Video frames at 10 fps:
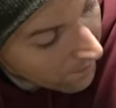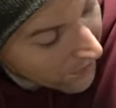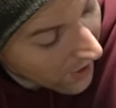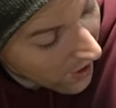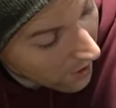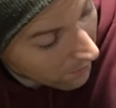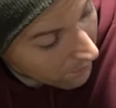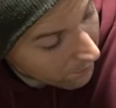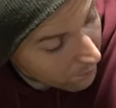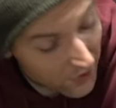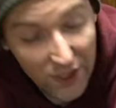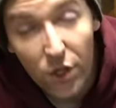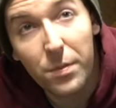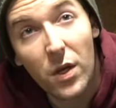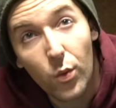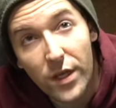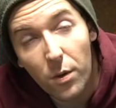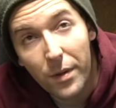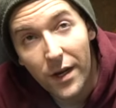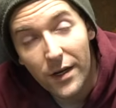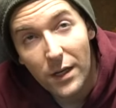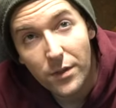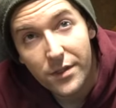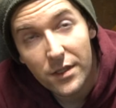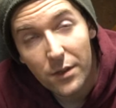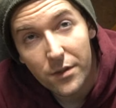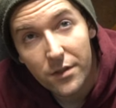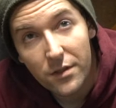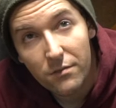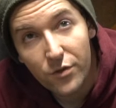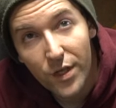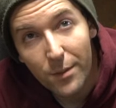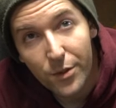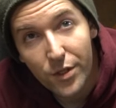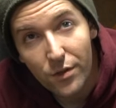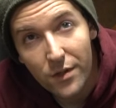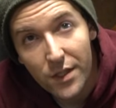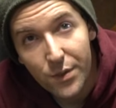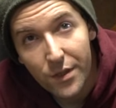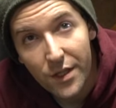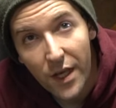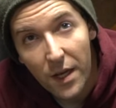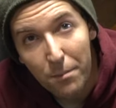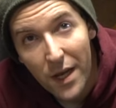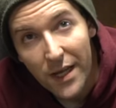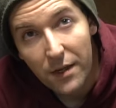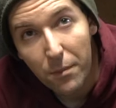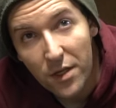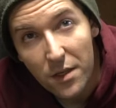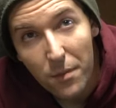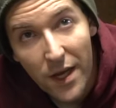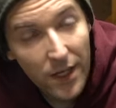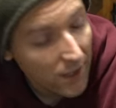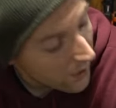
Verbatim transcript: Um, but it could be a wheel bearing. I was I was troubleshooting this with uh, Mike, Monkey Mike,